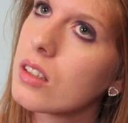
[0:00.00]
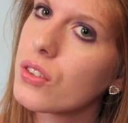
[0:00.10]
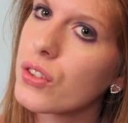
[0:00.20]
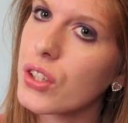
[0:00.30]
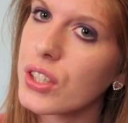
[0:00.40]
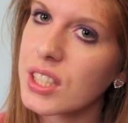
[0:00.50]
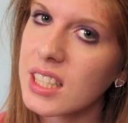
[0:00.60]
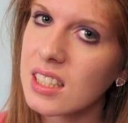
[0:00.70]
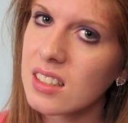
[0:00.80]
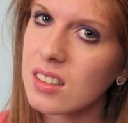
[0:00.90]

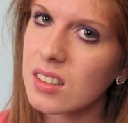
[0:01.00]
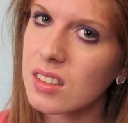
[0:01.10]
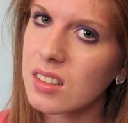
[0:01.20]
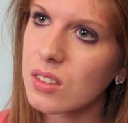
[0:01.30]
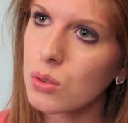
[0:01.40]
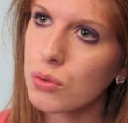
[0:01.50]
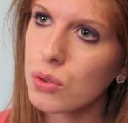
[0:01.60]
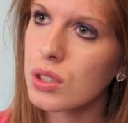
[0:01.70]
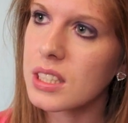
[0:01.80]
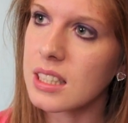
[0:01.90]
13 or
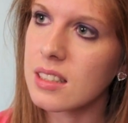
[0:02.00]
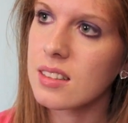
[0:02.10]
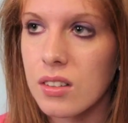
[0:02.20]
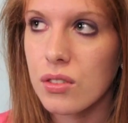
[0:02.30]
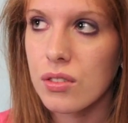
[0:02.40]
14.